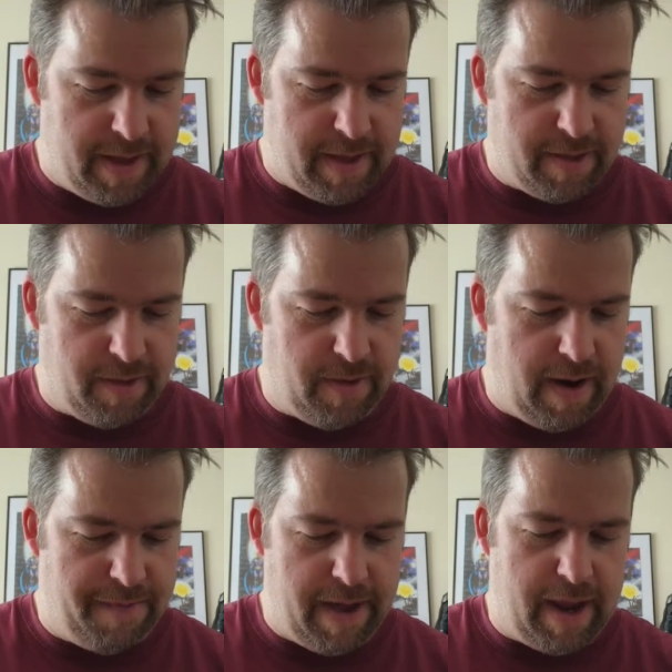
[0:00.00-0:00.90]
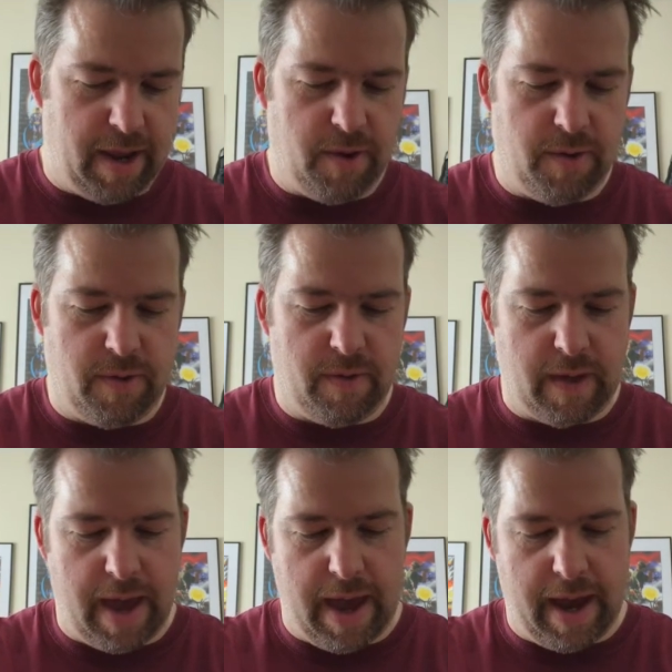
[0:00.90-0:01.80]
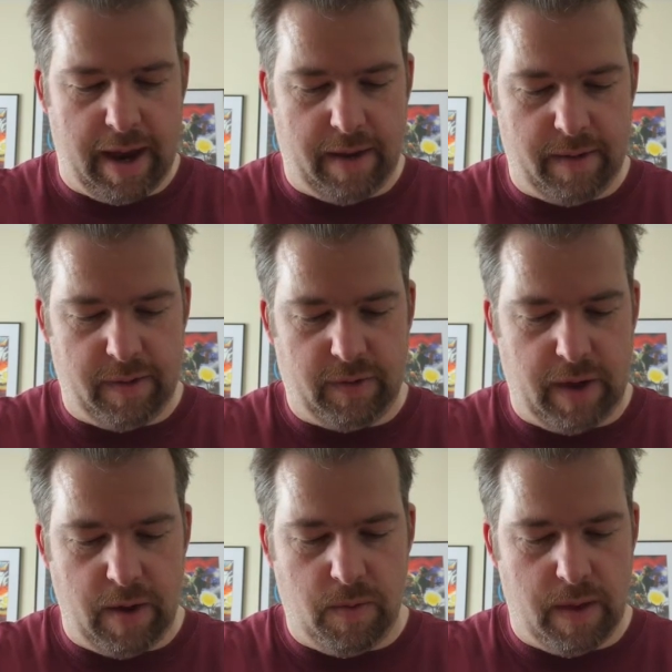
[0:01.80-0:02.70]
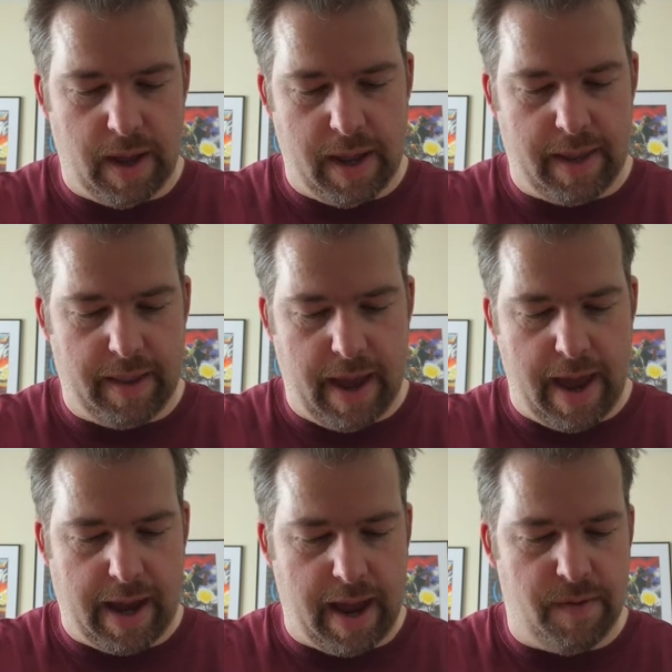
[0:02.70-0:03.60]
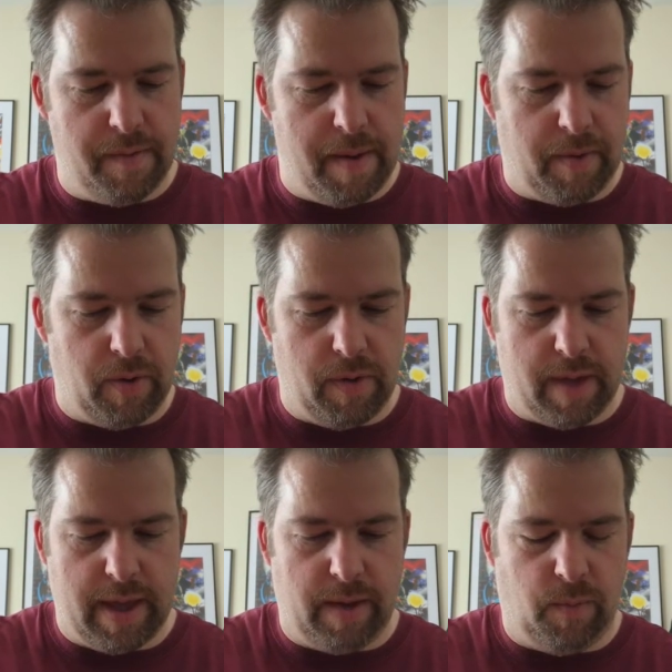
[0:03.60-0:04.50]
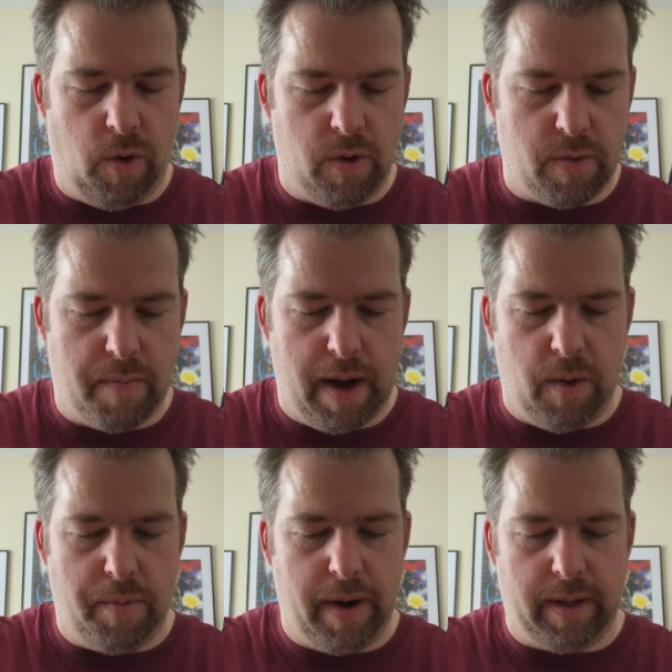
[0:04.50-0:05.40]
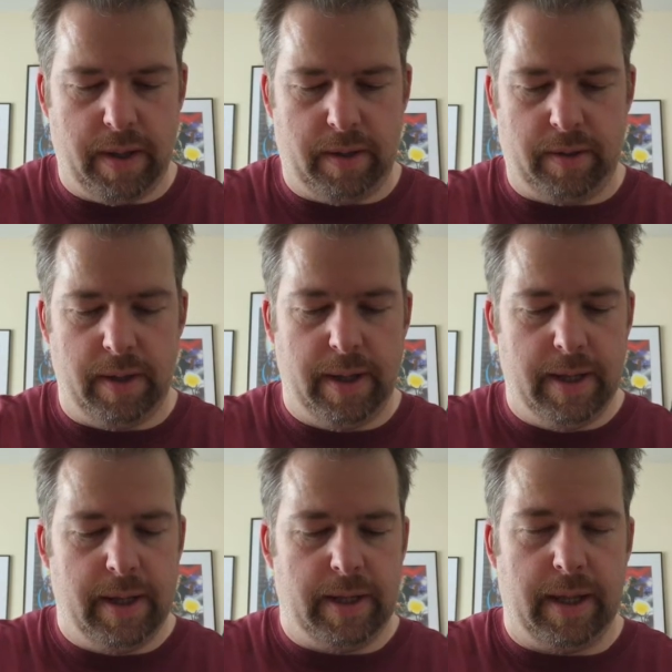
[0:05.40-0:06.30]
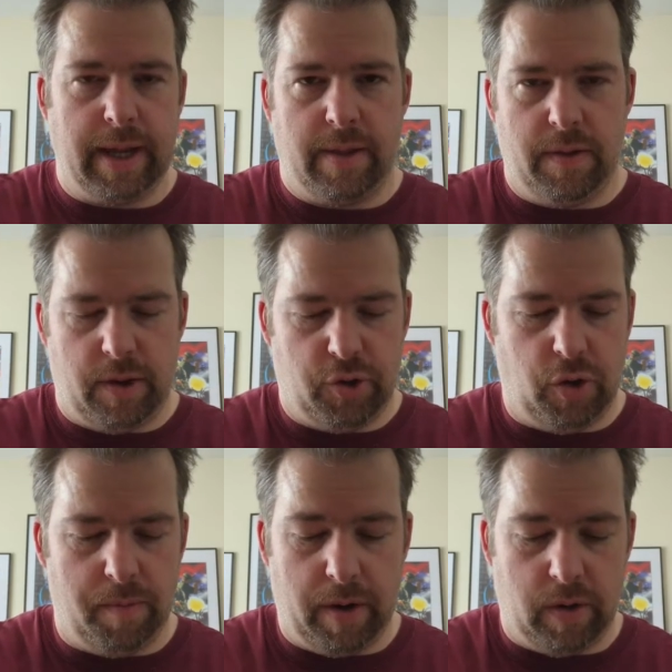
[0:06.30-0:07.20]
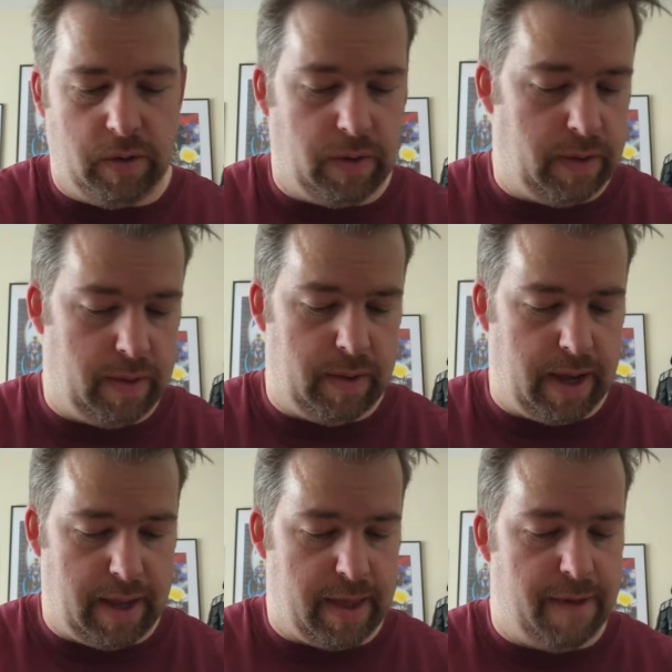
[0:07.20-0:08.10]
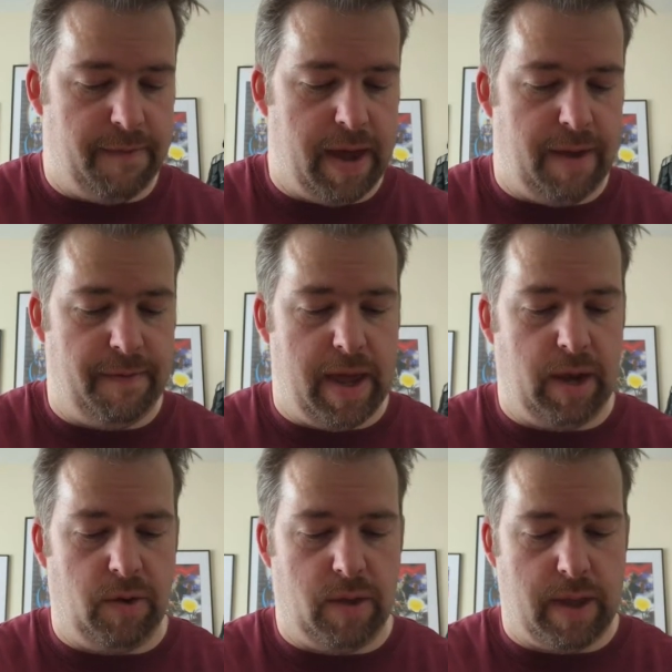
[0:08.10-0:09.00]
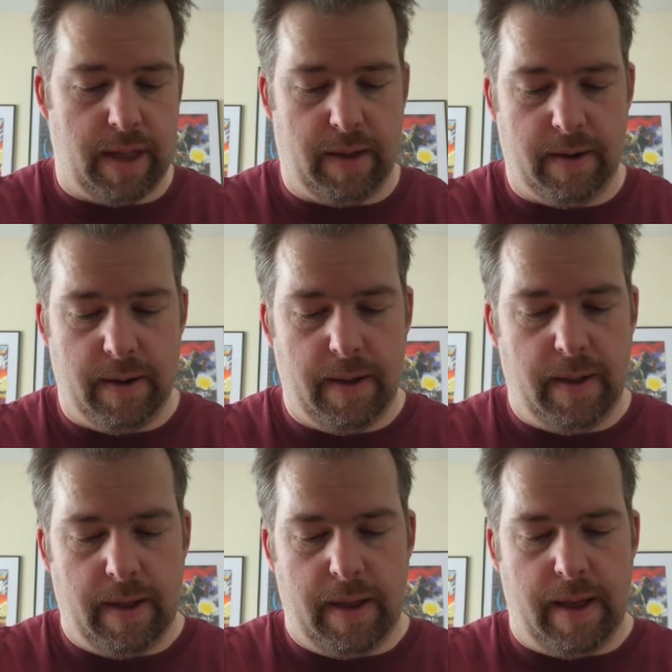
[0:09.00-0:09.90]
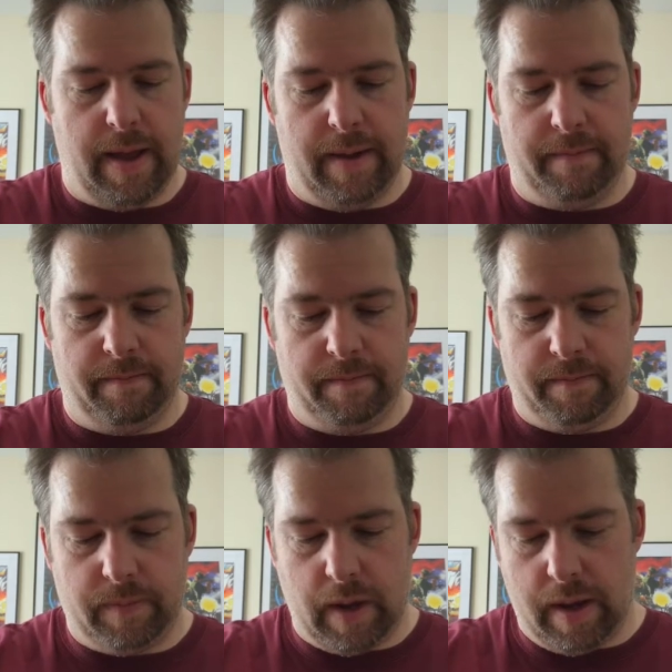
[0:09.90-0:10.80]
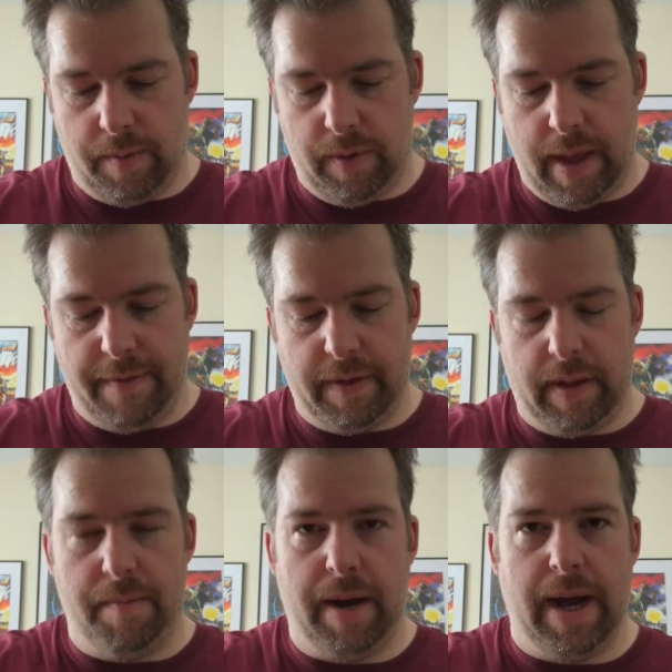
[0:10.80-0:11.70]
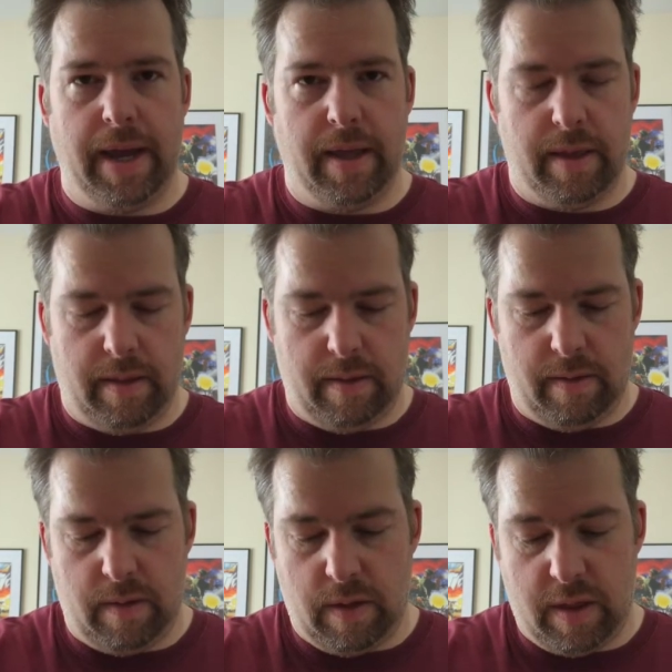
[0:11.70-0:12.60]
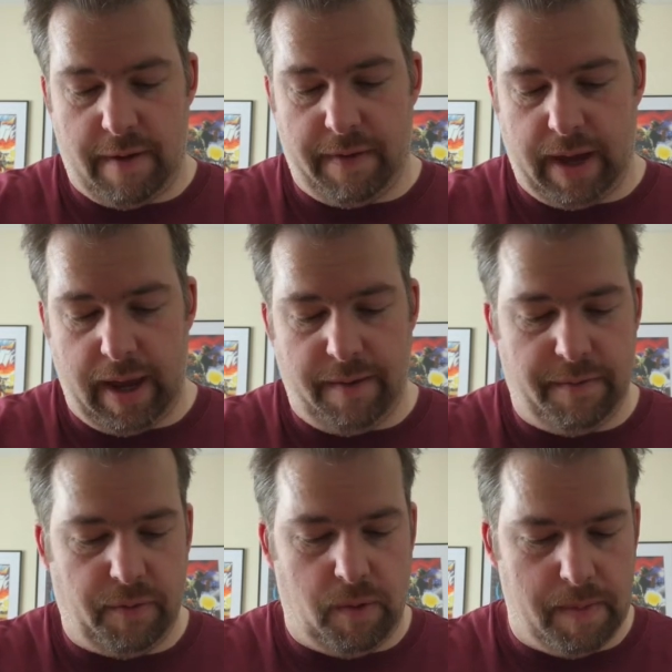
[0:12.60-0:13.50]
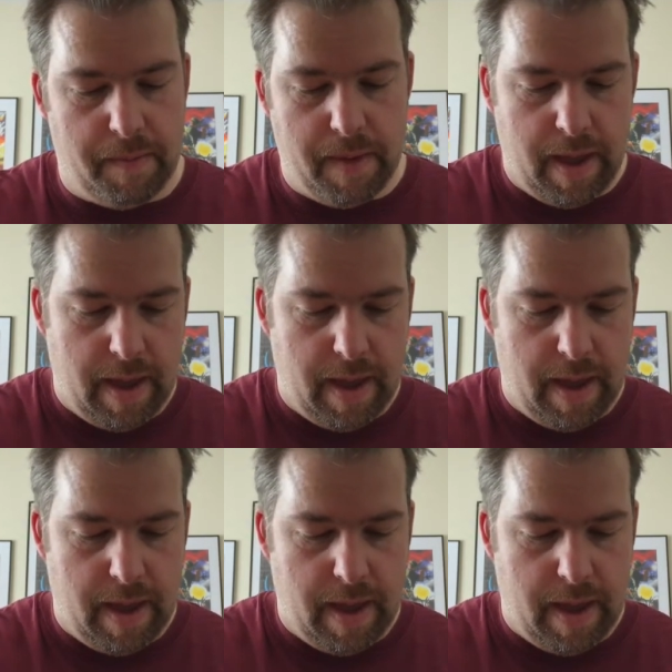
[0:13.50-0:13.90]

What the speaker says: So a very good sale, and I can't remember who the seller was, but I'll put a little link to their shop because, like I say, very good seller, and I would definitely buy stuff again from them.